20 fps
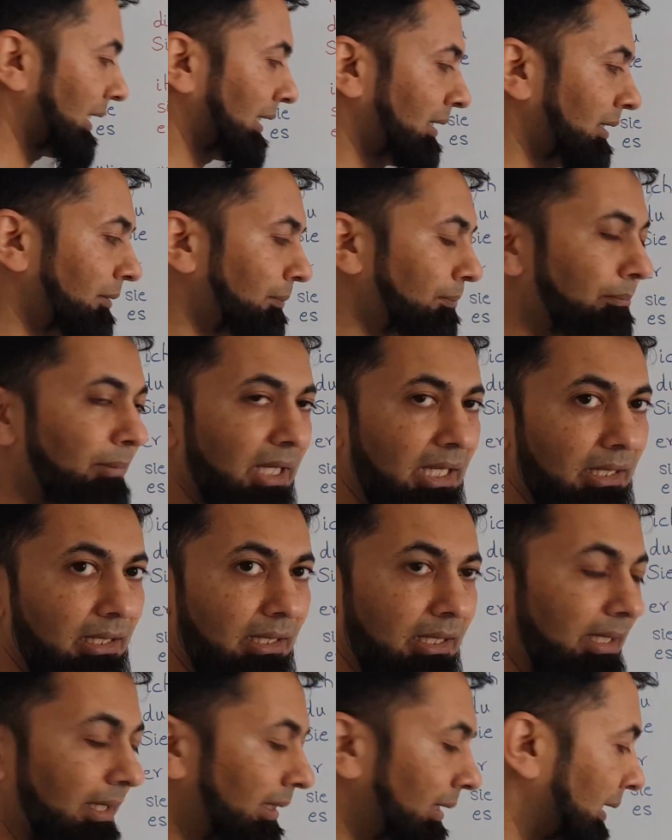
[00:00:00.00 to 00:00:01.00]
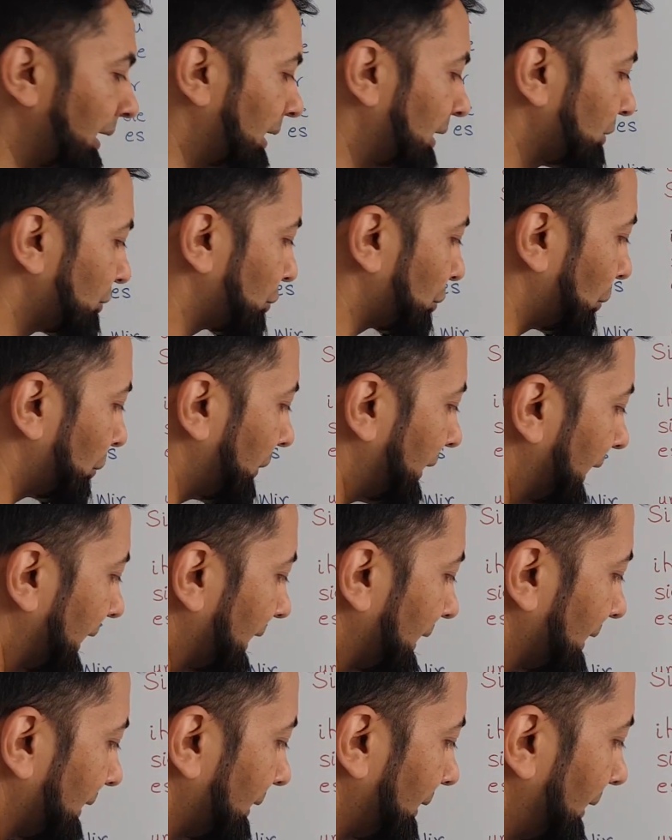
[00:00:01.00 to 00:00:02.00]
in Berlin. So
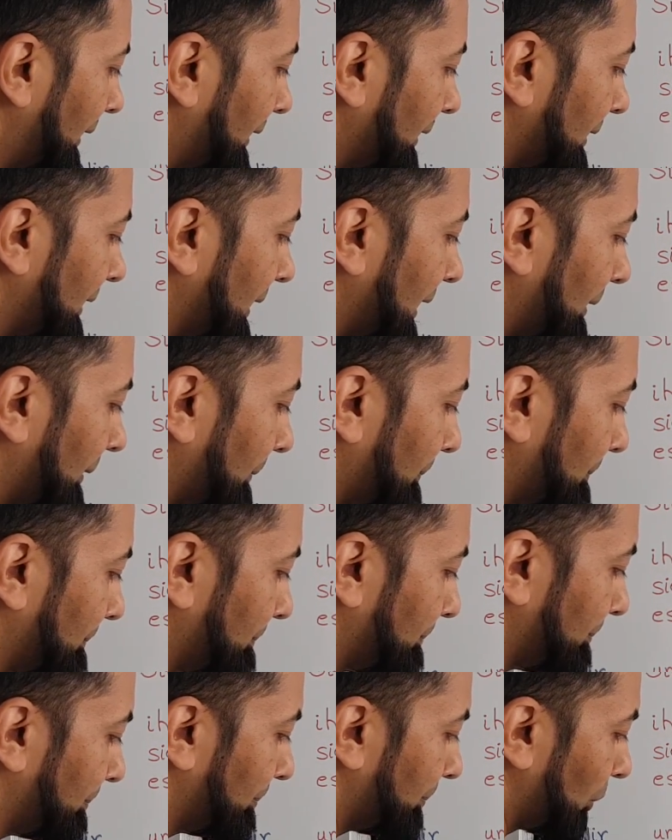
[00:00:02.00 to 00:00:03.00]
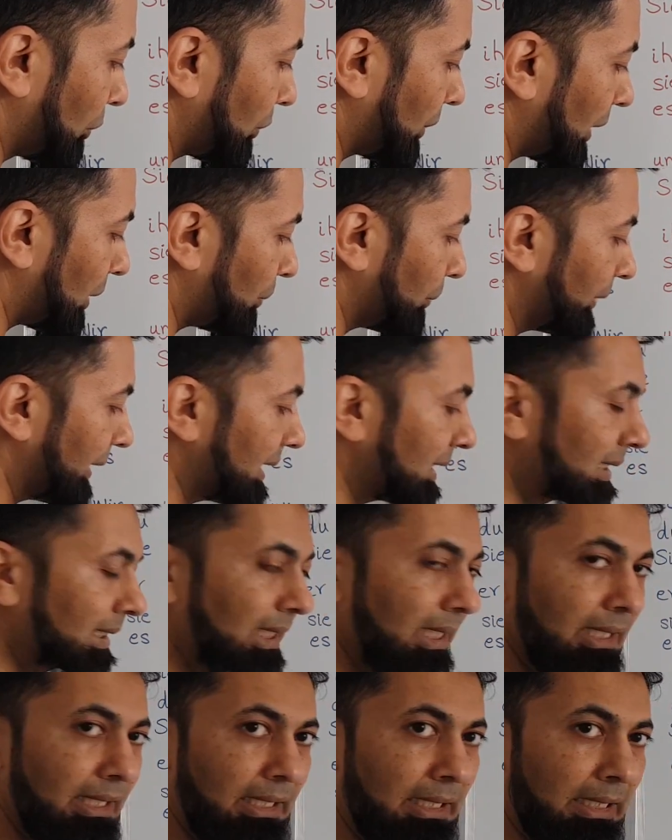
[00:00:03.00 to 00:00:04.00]
here the pronoun
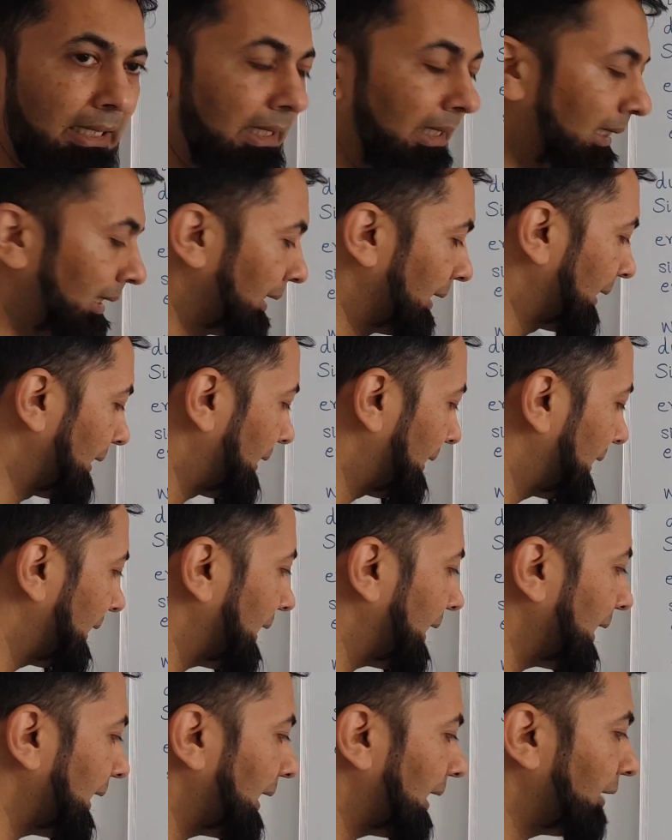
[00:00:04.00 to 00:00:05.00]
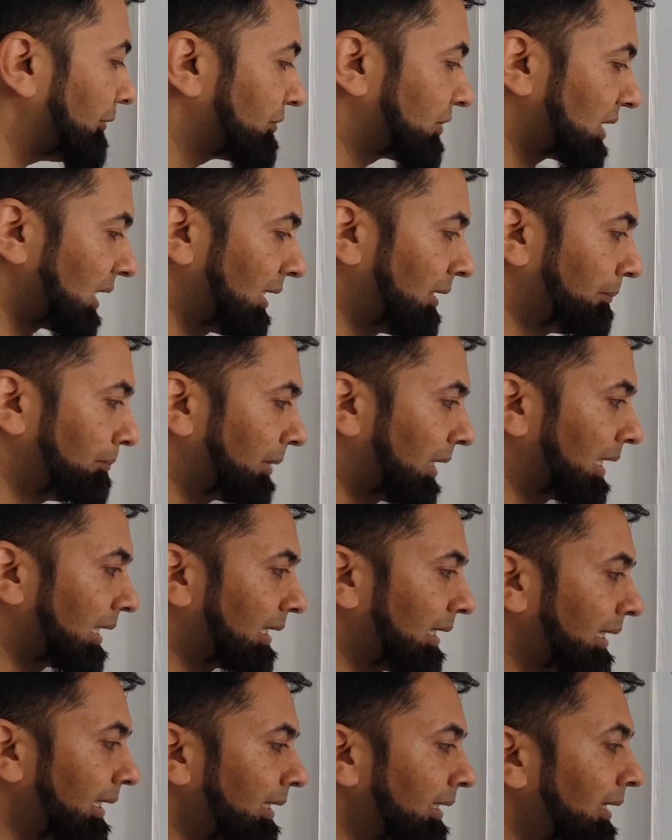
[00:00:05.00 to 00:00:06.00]
is he. He lives in
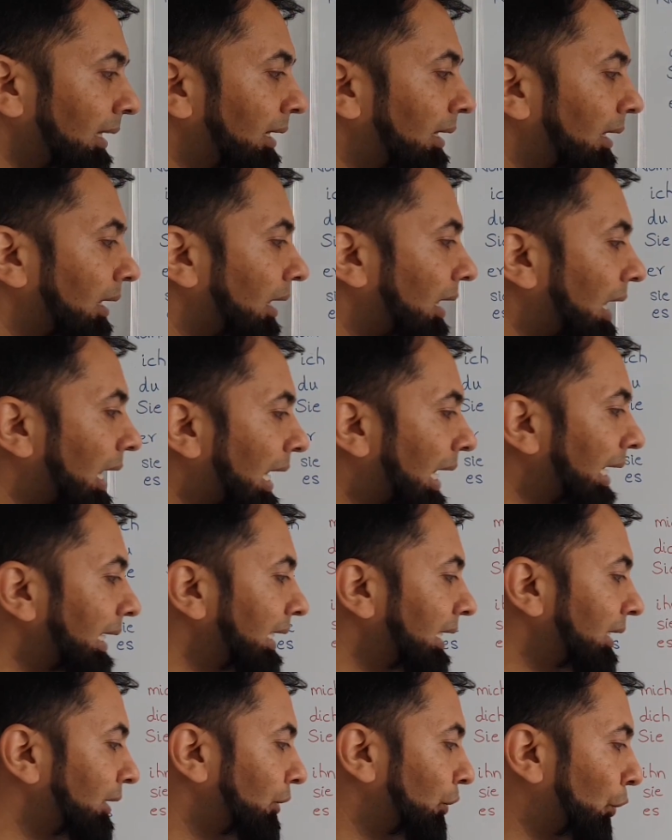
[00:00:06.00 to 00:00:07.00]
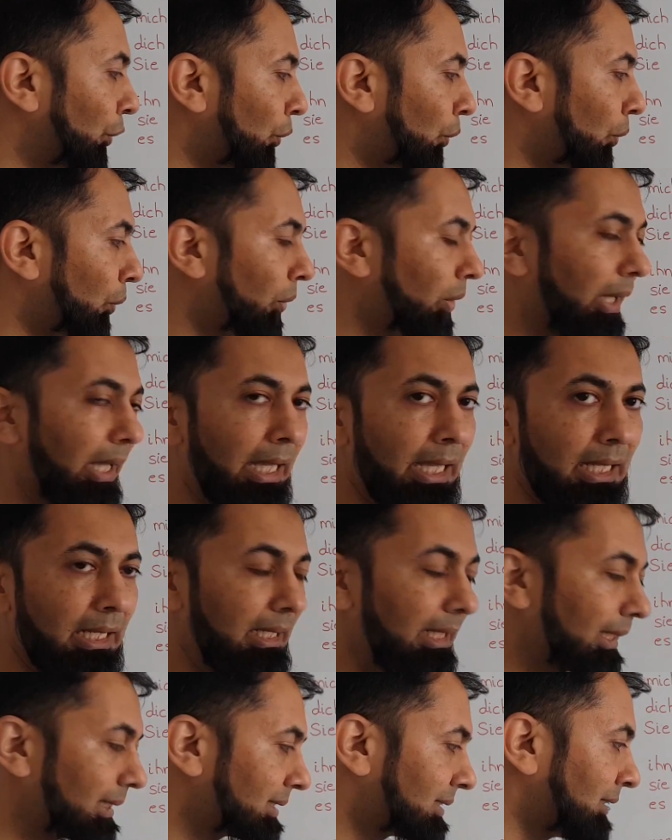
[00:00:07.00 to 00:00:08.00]
Berlin. I know
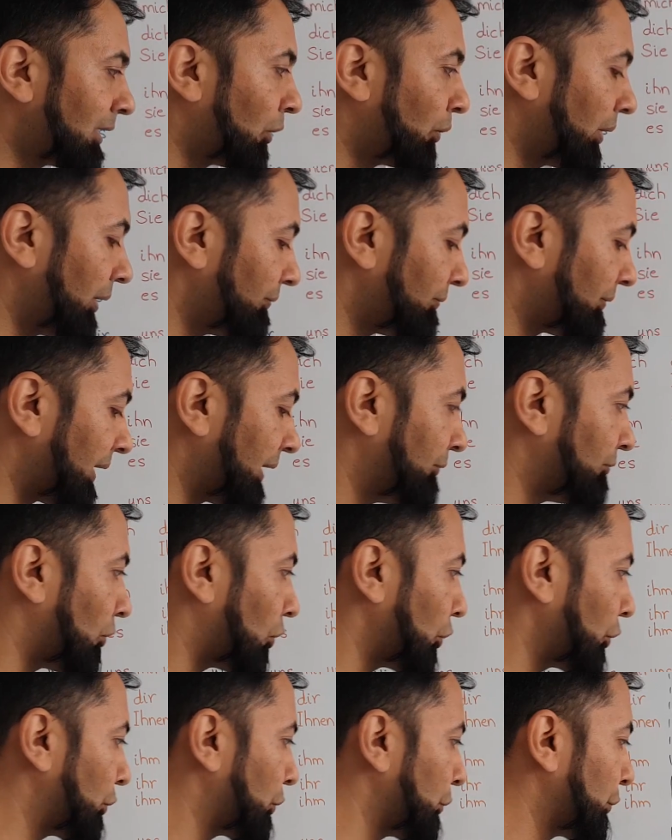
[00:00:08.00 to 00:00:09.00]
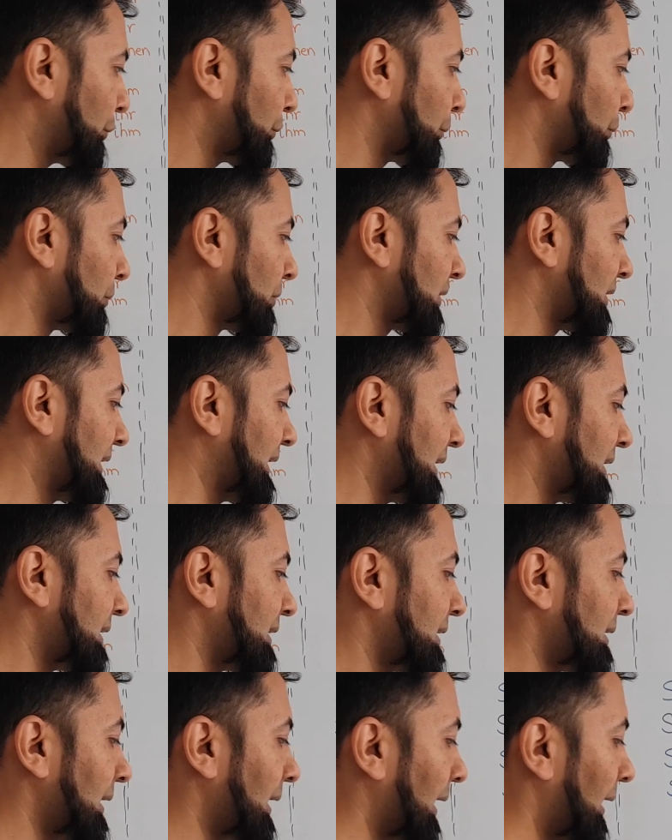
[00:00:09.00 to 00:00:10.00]
Alex. Now, if I want to use
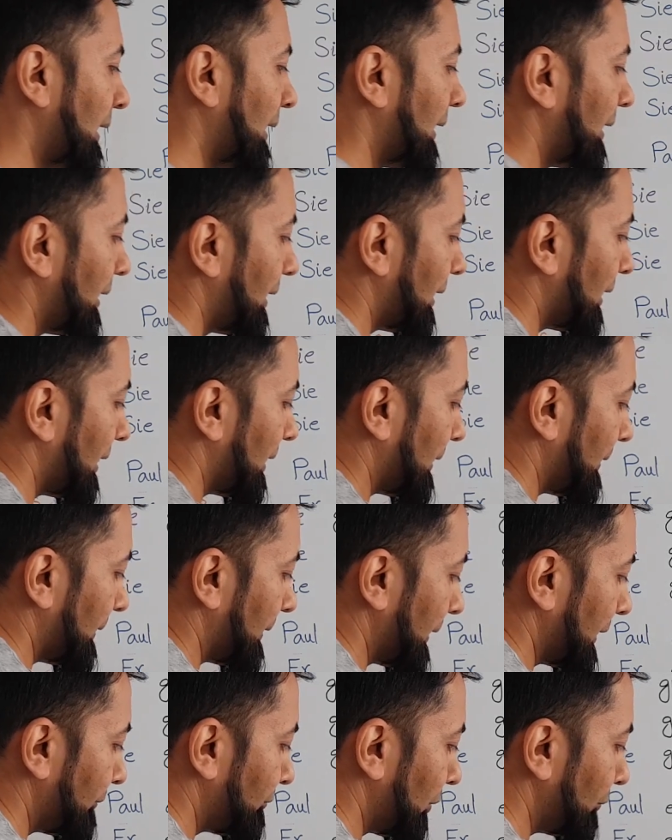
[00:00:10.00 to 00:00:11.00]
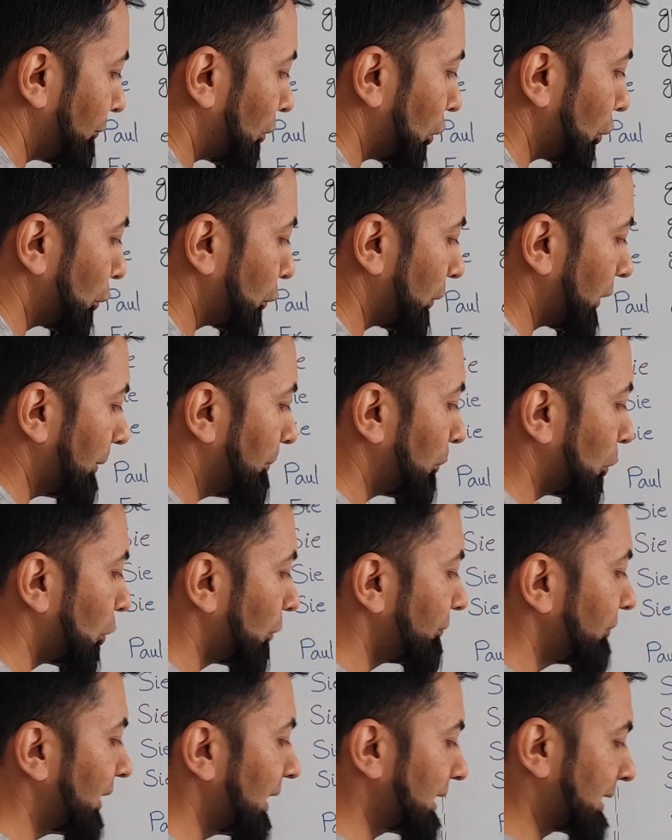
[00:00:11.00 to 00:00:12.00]
this, if I want to
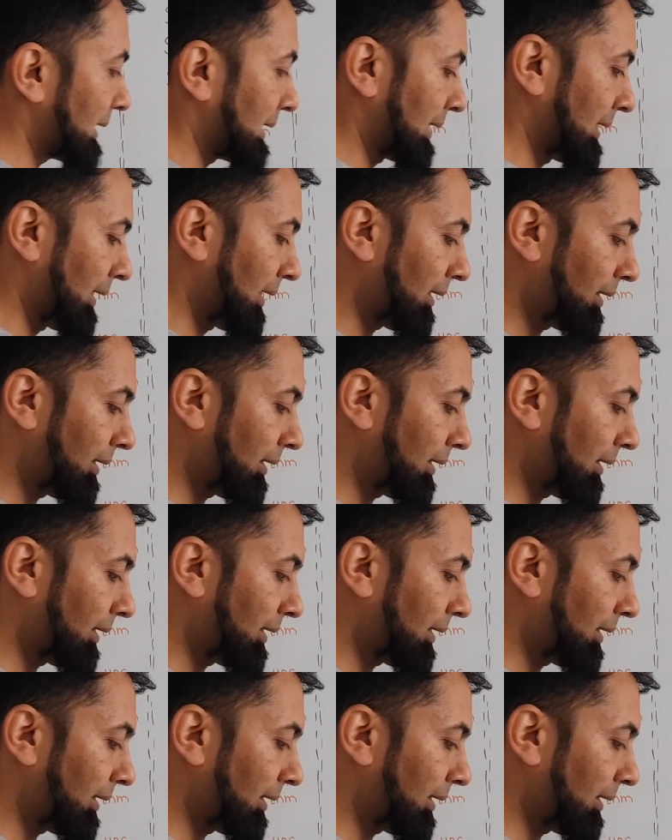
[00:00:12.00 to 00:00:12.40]
remove this